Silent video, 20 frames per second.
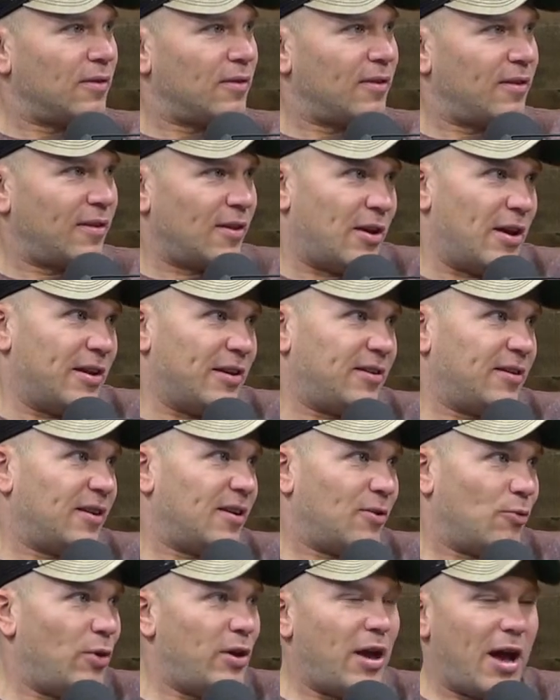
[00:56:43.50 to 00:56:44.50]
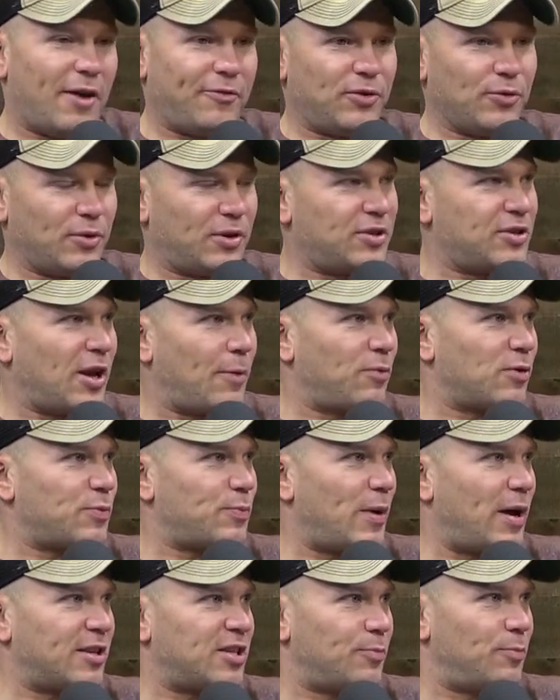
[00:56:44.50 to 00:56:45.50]
Like, we have to accept
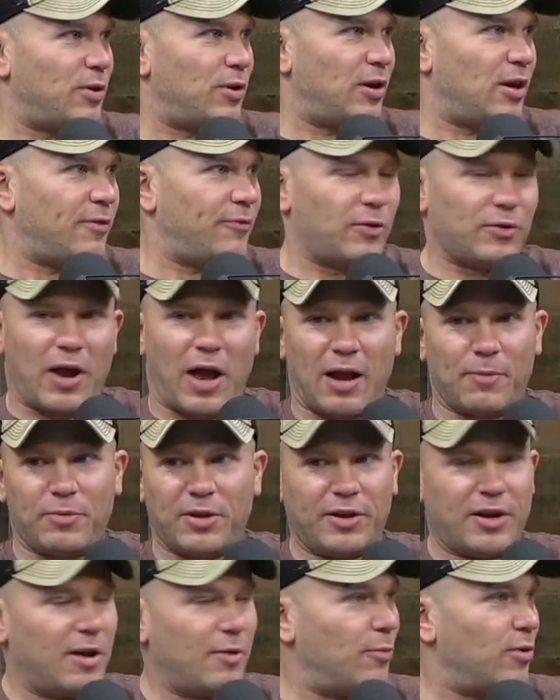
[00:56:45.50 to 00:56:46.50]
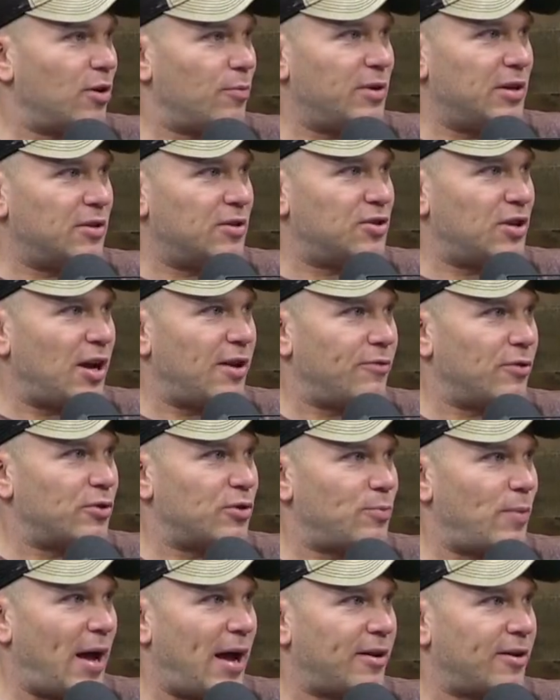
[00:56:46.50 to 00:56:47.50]
responsibility for not being able to beat Xavier's
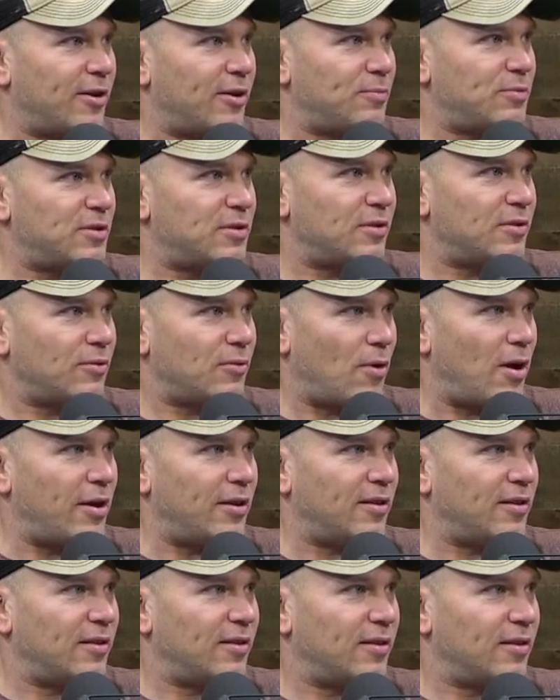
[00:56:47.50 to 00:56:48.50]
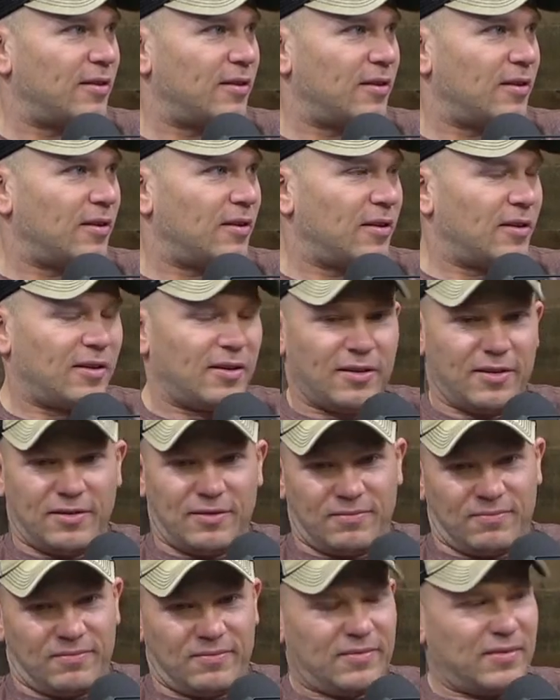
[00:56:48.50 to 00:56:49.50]
backups, right?
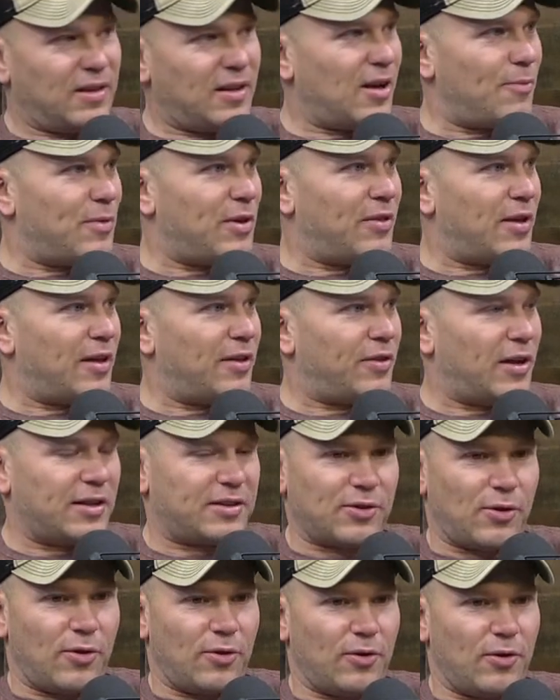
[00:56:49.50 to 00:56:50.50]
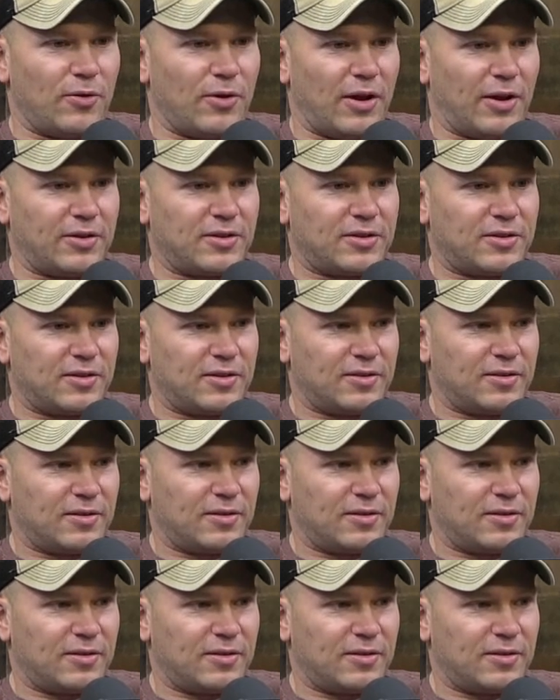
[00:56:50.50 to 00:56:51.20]
I mean, that's all on us.